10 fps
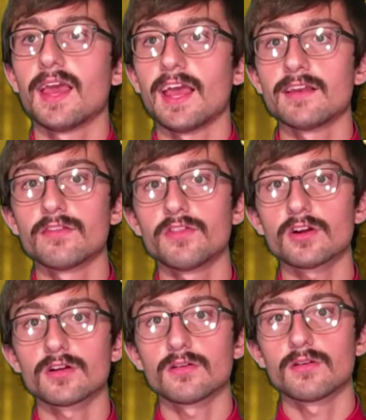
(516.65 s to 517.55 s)
And
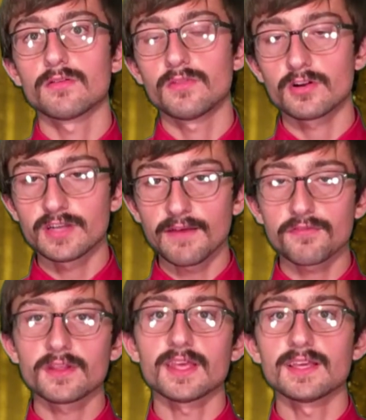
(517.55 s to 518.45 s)
there
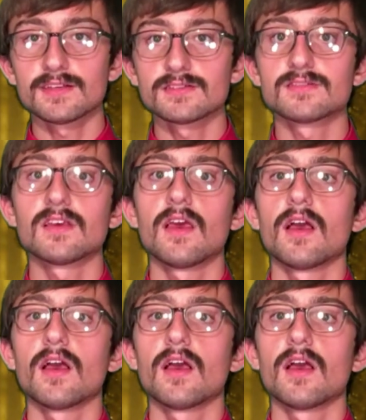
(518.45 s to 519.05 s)
definitely is